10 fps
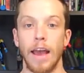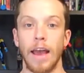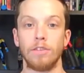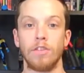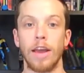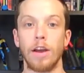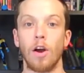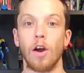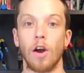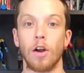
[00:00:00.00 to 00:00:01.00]
as they
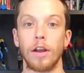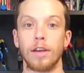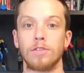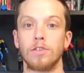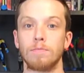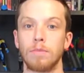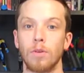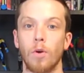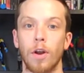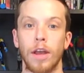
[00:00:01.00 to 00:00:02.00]
are
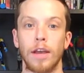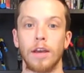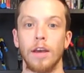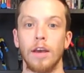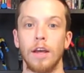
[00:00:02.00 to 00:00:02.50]
exploring